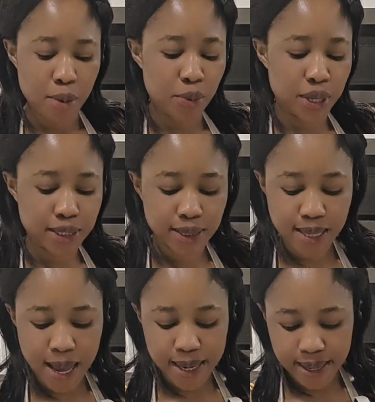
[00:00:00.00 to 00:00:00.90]
Press it
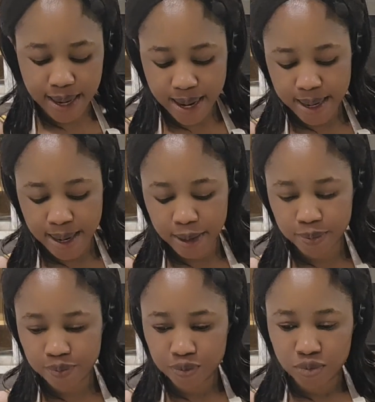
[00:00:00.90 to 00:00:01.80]
hard and
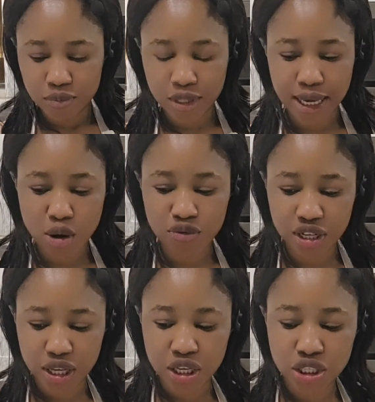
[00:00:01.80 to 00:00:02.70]
take off
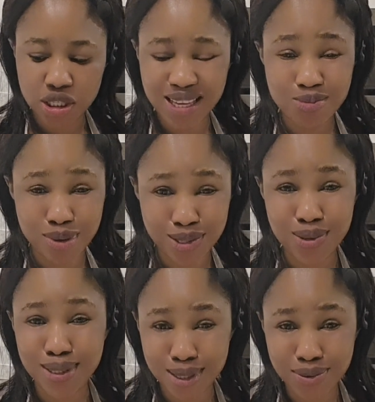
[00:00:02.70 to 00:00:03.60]
the edges. Keep it.
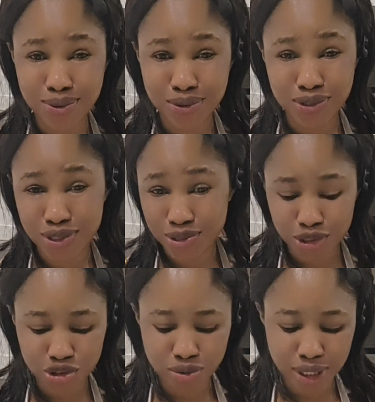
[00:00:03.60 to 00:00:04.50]
You're still going to use it.
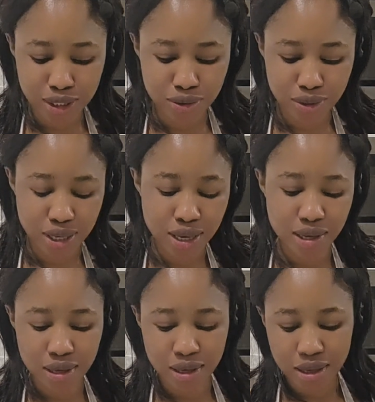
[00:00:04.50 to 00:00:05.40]
Don't trash it.
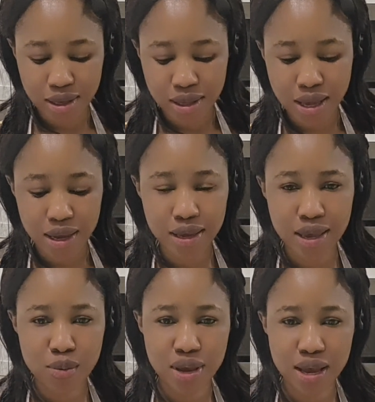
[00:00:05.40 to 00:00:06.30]
Okay, yeah,
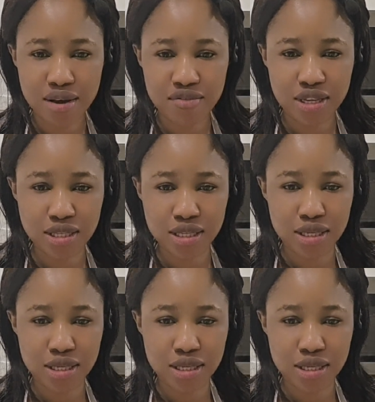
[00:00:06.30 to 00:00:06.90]
here we have it.